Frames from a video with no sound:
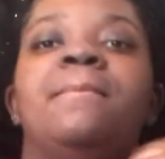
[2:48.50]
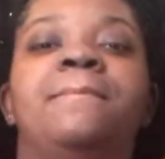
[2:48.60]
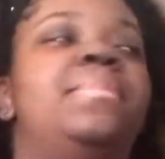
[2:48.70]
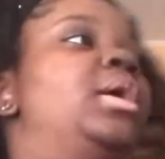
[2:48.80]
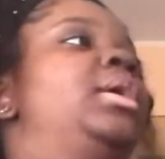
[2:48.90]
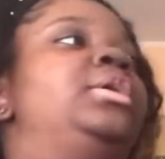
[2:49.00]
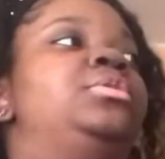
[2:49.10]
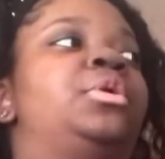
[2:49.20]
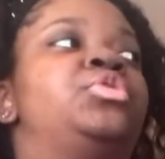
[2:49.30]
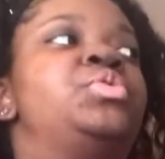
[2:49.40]
But,
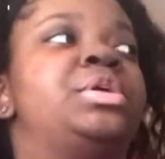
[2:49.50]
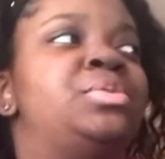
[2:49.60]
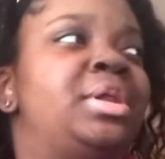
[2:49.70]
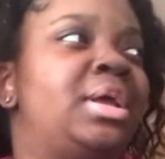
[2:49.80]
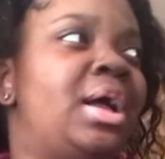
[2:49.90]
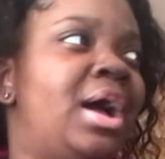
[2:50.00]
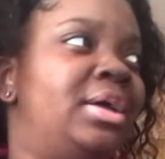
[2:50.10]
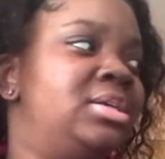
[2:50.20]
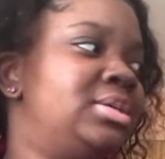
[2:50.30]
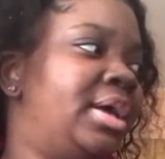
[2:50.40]
you know, in 2020, I
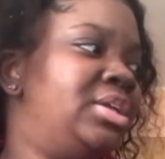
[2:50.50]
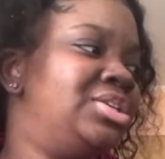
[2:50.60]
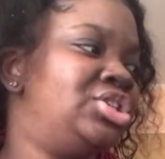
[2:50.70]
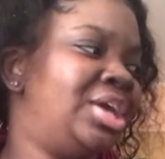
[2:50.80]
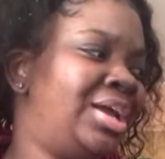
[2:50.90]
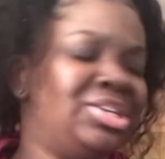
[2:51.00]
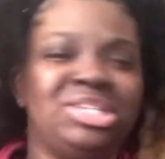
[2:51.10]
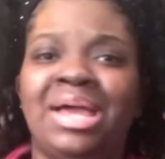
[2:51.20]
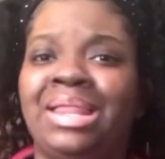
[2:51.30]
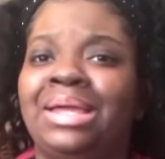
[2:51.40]
decided to change
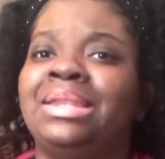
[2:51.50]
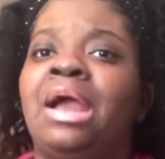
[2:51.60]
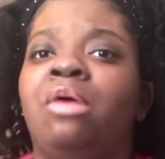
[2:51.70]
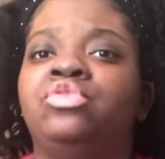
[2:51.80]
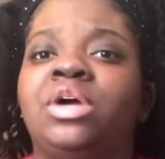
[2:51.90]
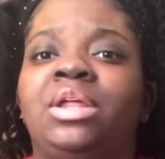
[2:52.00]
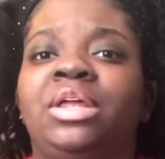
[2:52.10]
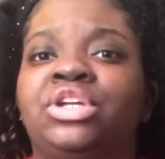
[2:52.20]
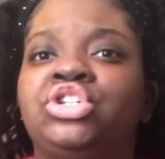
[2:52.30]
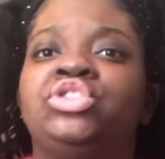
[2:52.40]
that. Like, now I'm trying to,
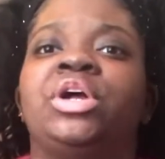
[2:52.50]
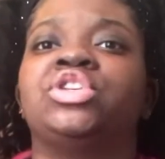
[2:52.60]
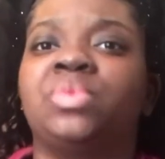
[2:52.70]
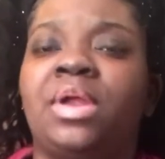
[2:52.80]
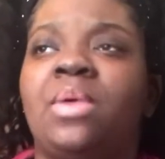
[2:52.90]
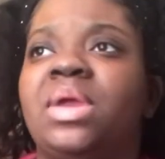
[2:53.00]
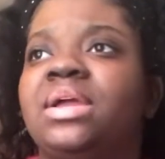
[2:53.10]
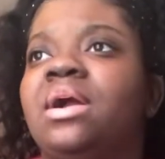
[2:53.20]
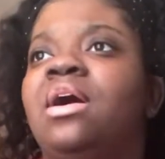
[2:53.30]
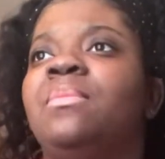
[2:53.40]
like, stretch when I
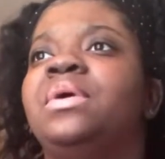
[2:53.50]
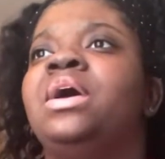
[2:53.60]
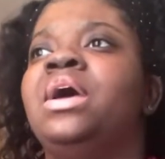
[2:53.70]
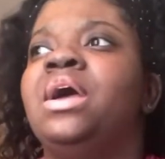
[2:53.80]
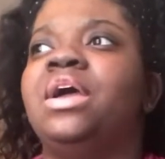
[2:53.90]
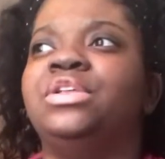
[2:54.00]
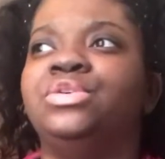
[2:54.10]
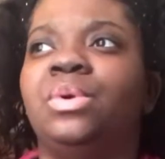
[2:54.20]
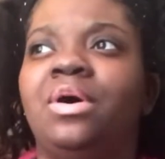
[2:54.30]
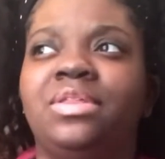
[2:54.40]
wake up and
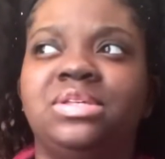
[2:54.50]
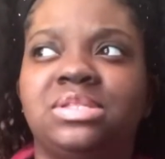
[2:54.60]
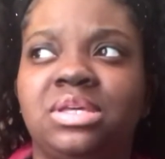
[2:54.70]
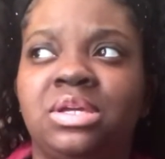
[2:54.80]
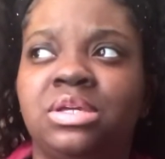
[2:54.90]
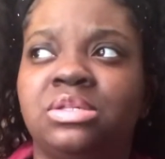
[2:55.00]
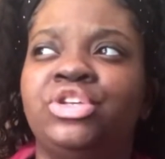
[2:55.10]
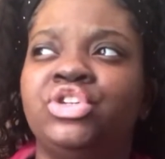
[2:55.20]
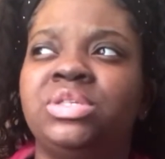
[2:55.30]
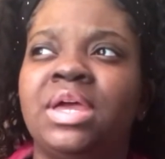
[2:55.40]
do all these
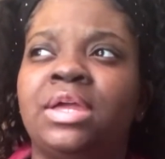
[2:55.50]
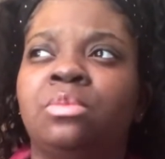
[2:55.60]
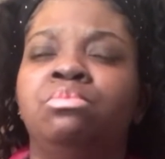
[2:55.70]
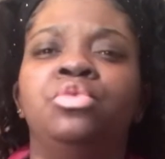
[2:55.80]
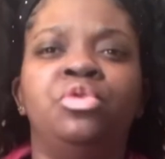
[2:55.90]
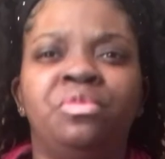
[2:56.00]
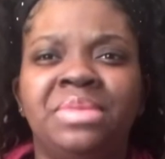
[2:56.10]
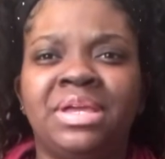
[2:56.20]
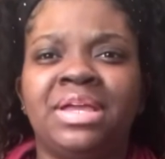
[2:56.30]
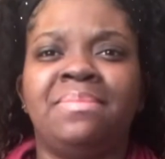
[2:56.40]
things. Just, like,
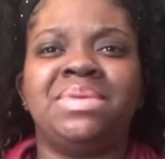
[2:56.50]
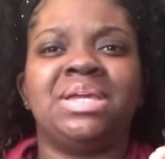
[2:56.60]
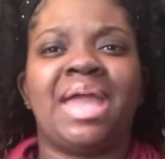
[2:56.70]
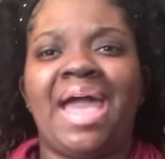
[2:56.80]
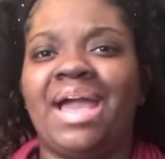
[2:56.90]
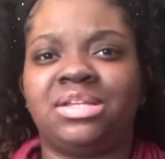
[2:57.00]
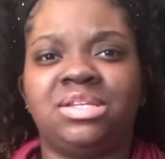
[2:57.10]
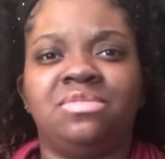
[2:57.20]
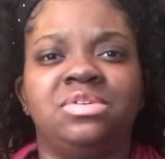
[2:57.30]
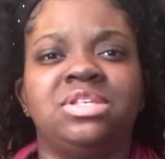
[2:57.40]
movement and being
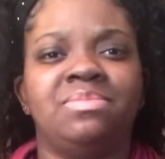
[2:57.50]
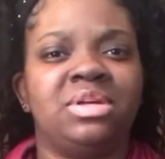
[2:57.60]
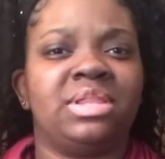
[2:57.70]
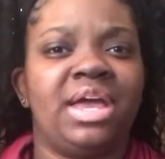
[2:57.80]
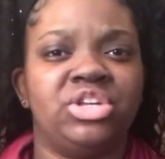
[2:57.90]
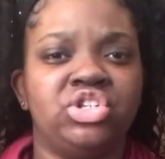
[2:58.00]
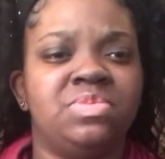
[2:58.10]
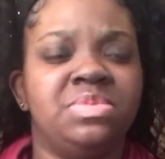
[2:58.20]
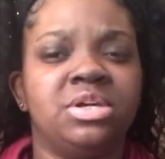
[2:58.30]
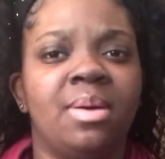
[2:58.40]
active is something that has
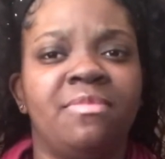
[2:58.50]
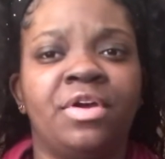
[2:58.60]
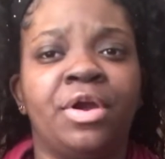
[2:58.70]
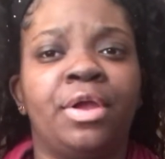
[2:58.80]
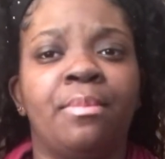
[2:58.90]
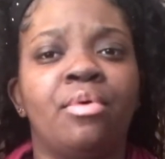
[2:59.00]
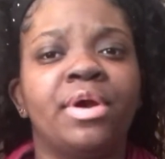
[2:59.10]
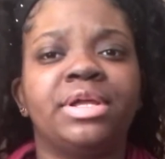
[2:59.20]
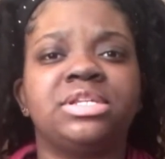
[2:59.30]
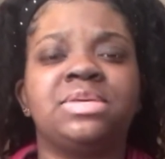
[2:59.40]
just become very
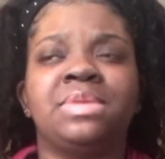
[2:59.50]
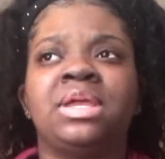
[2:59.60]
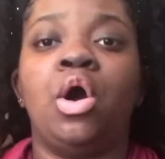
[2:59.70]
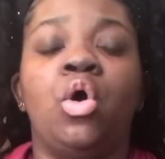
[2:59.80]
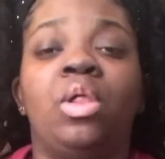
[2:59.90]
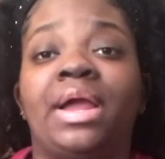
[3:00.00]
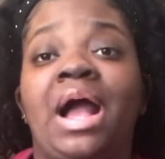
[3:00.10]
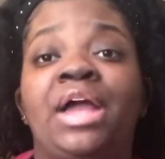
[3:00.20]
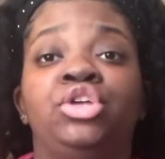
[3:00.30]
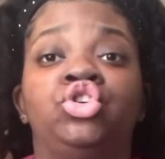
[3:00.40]
important to me. Oh, like,
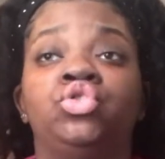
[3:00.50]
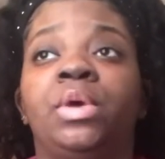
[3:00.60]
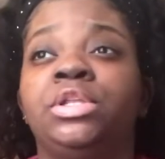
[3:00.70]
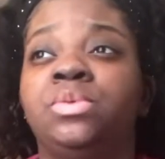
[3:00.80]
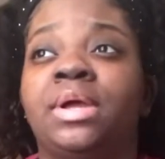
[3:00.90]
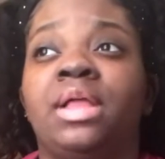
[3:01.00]
I enjoy doing, I